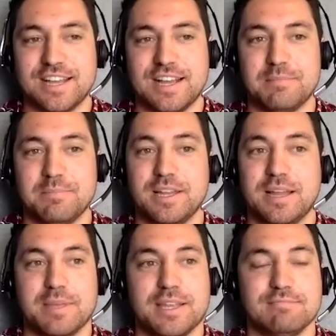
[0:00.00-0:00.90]
But
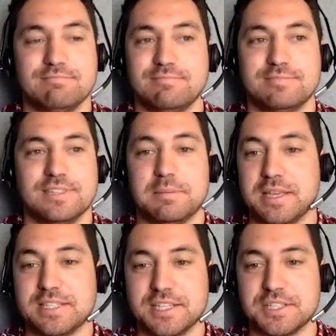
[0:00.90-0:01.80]
I mean, it
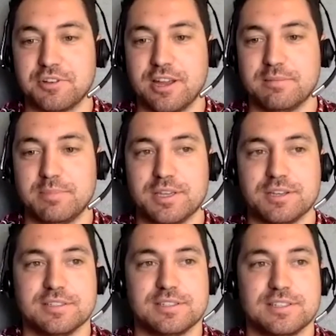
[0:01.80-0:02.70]
makes sense, right?
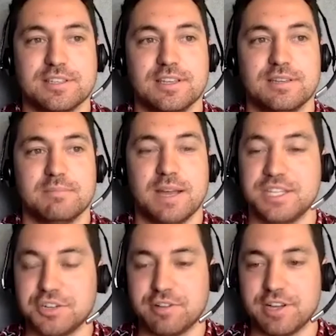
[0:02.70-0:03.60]
Because my
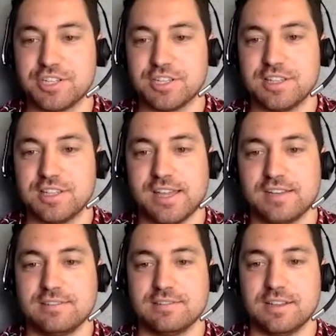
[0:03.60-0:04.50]
generation,
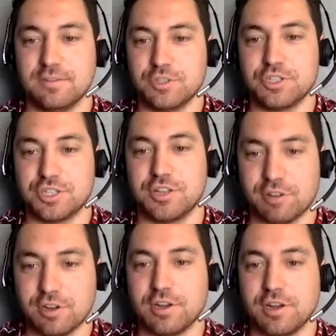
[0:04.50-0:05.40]
of which there
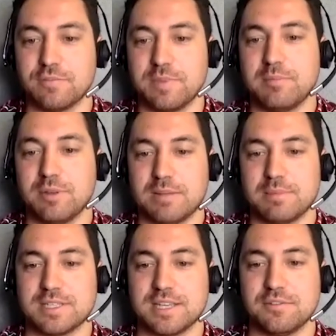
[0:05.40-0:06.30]
are a lot of people like
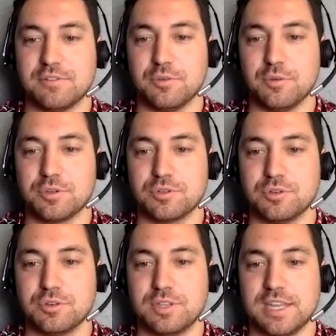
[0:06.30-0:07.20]
myself who weren't
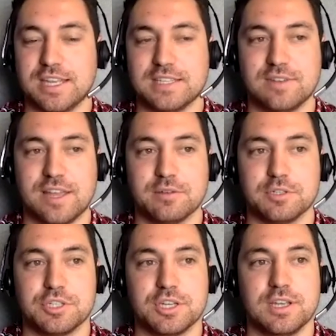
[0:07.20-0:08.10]
taught their native
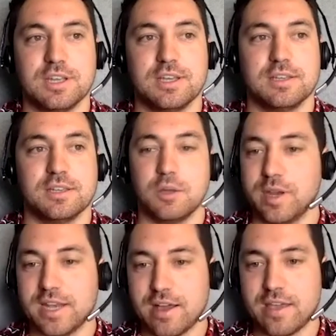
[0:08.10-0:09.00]
language,
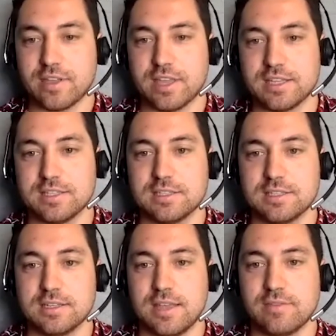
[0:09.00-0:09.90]
we're now having kids
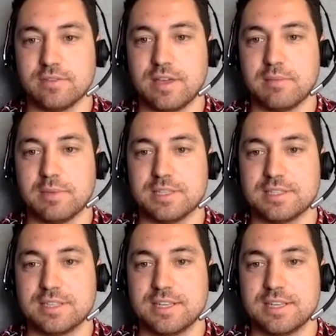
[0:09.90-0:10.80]
and having families.